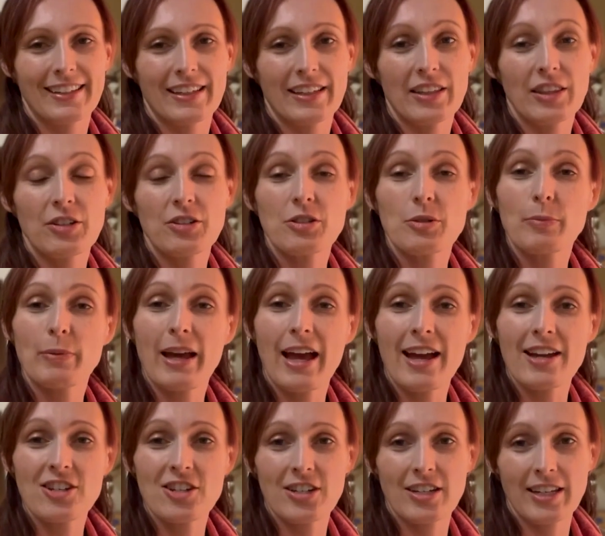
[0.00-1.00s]
There's a
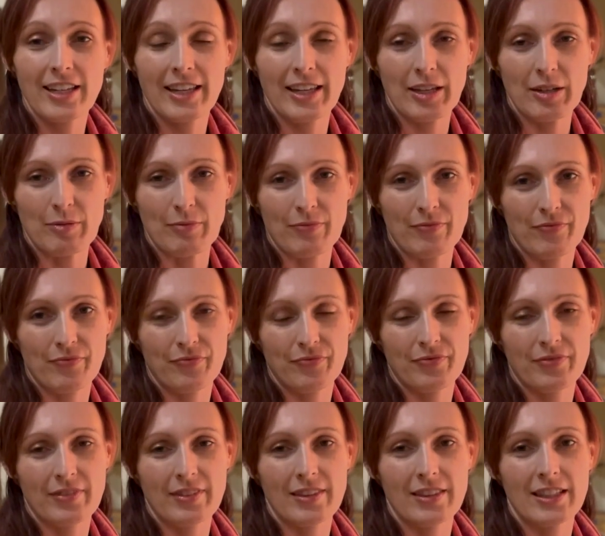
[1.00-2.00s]
passion hymn
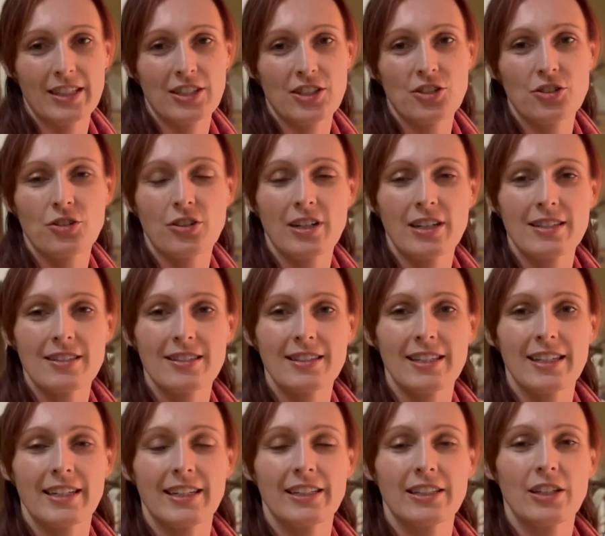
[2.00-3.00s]
that's
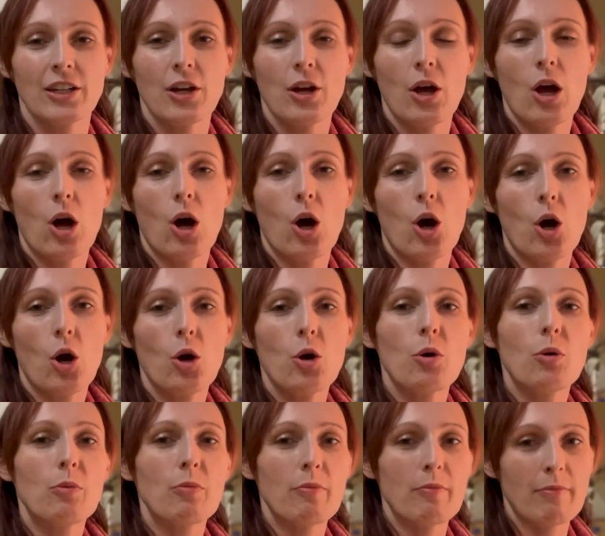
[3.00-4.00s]
translated,
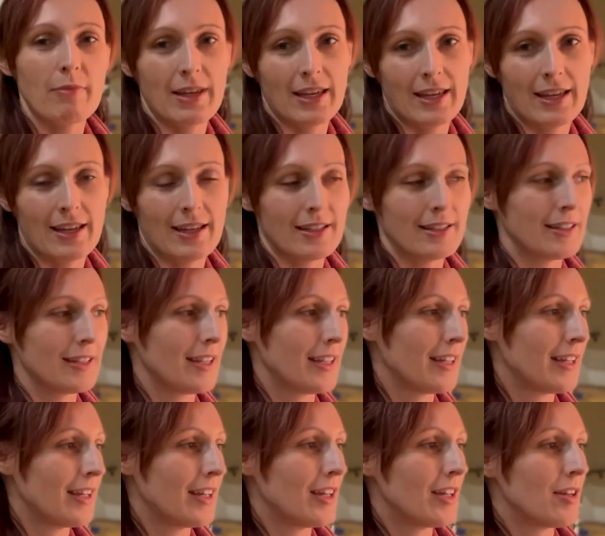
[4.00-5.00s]
"O oh man,
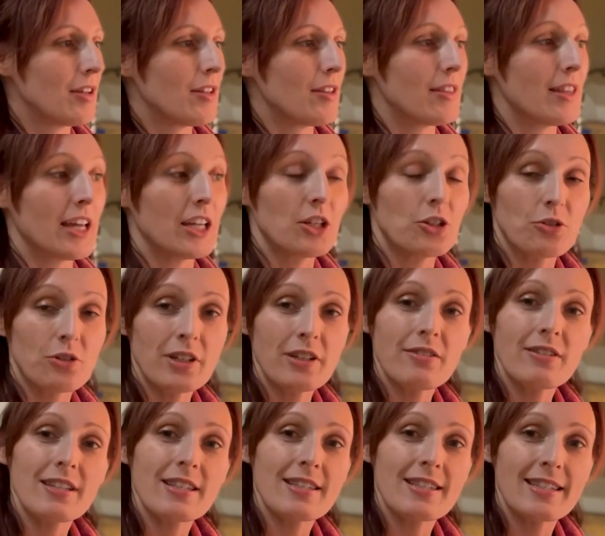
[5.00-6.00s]
thy
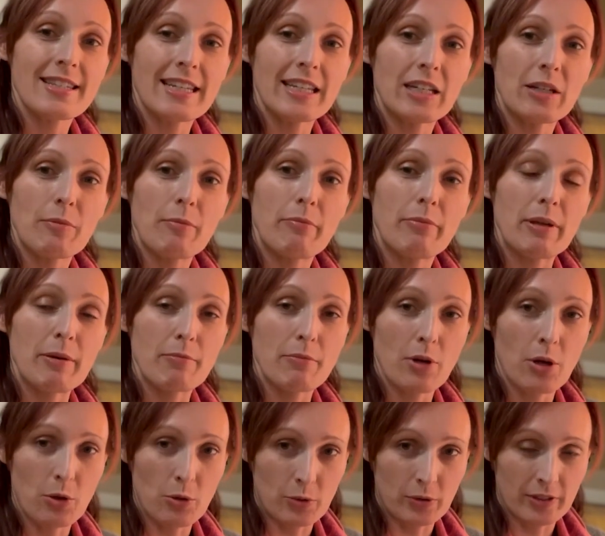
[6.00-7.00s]
grievous sin
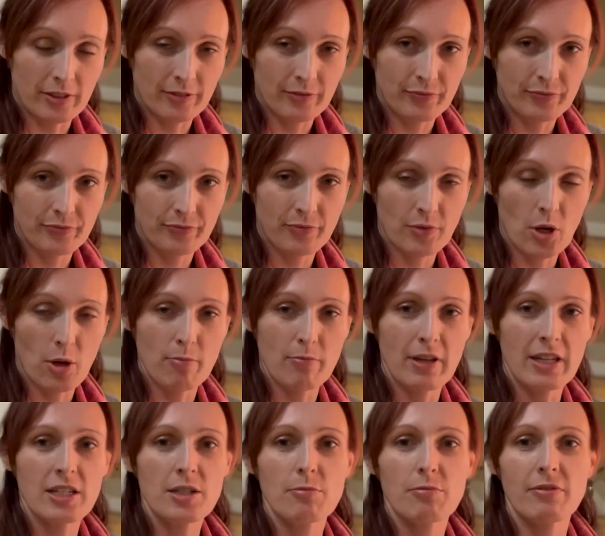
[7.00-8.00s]
bemoan, O
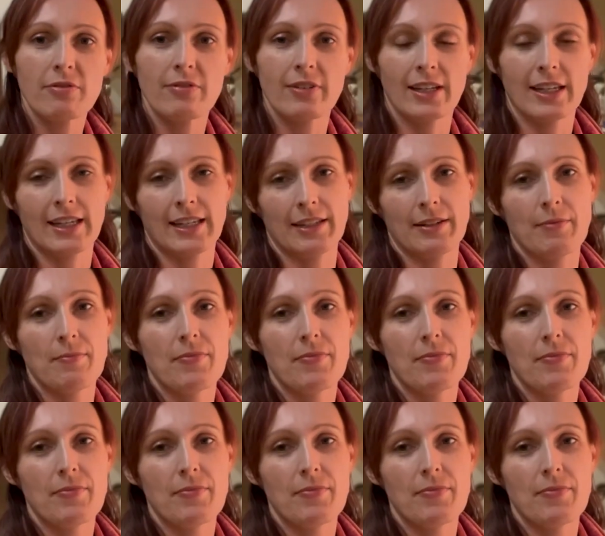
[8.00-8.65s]
Mensch bewein,"